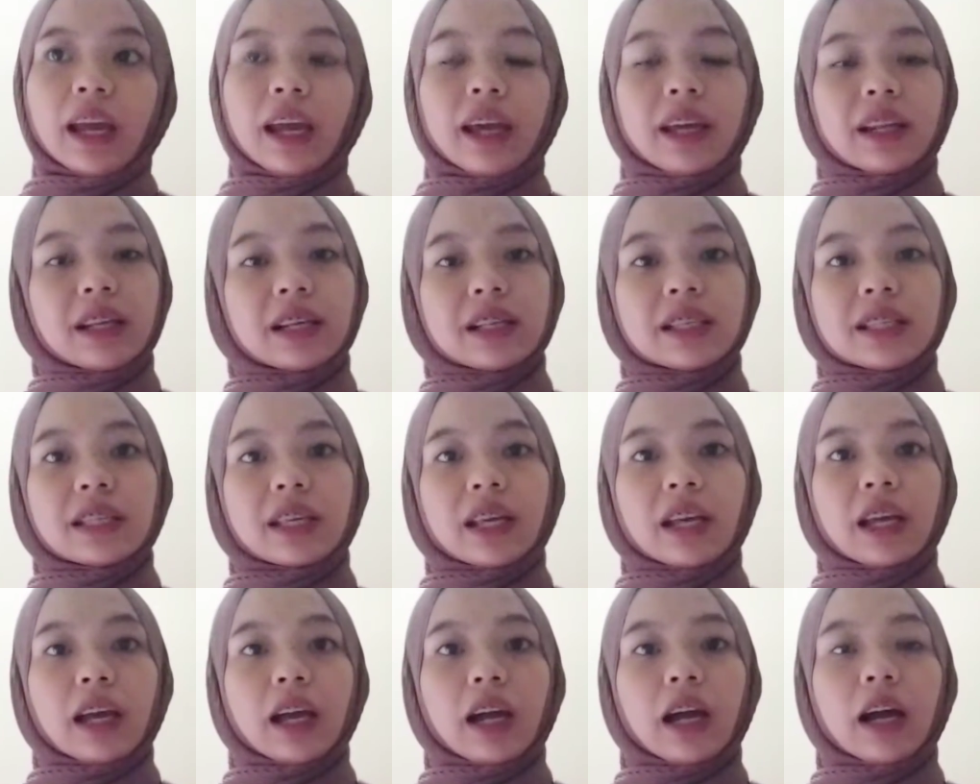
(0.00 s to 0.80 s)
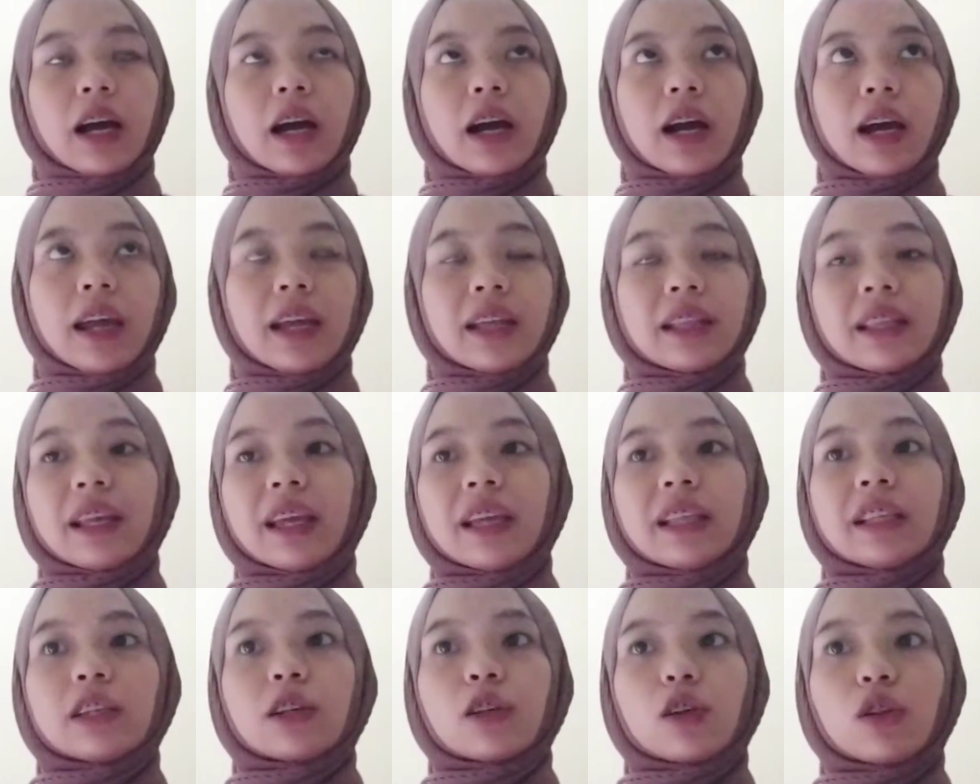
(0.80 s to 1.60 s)
it
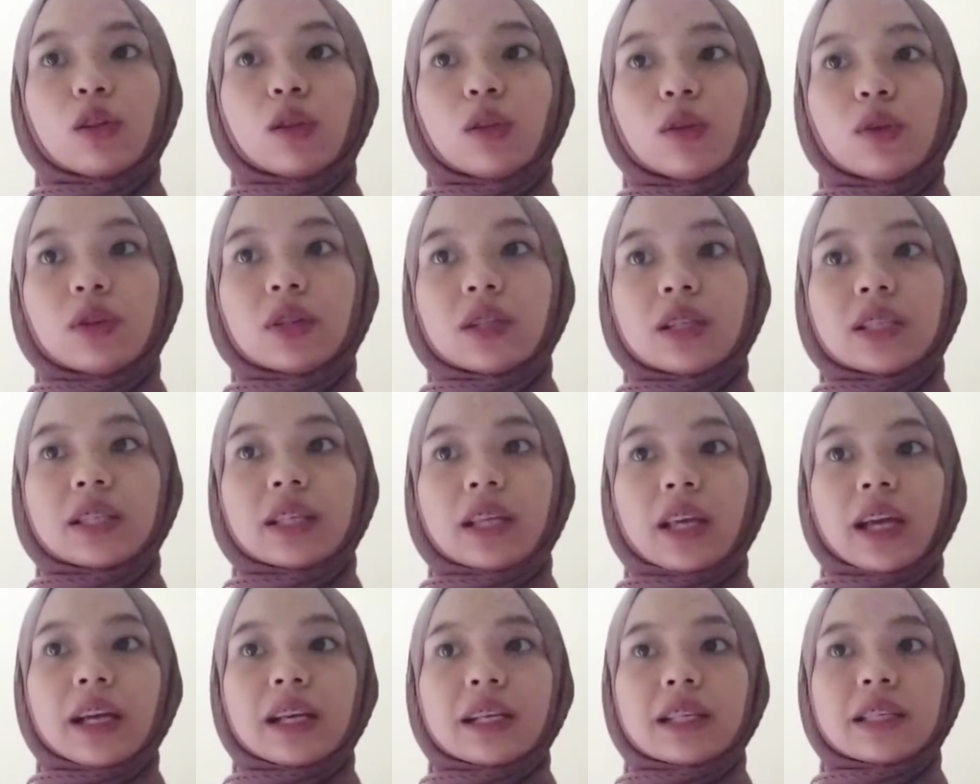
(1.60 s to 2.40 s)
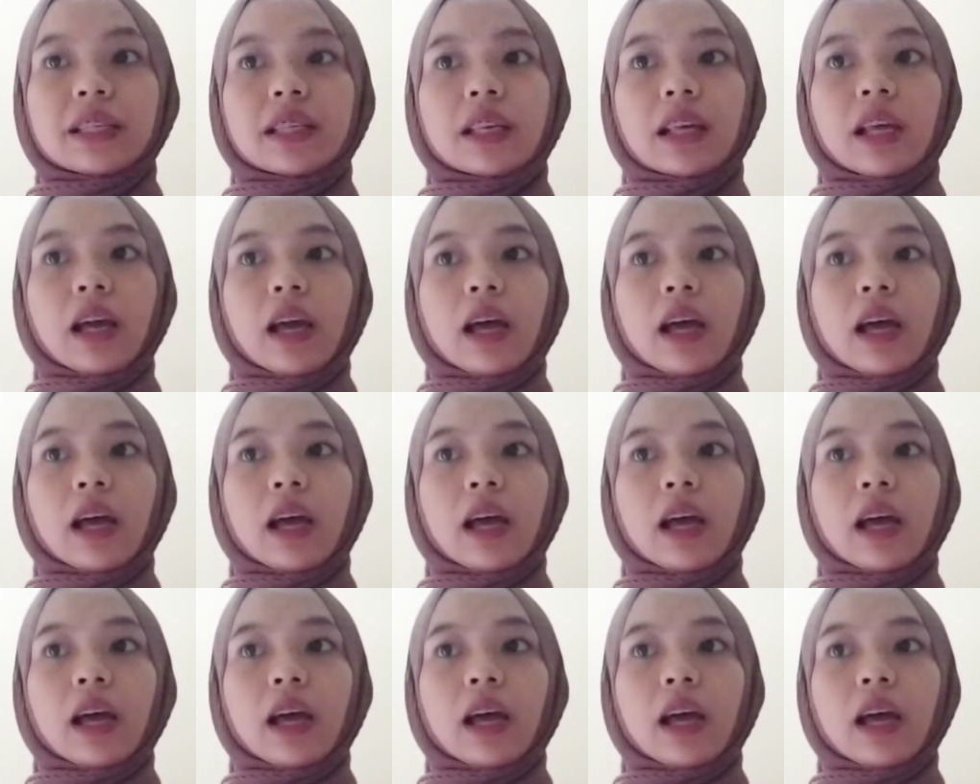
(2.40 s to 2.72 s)
includes as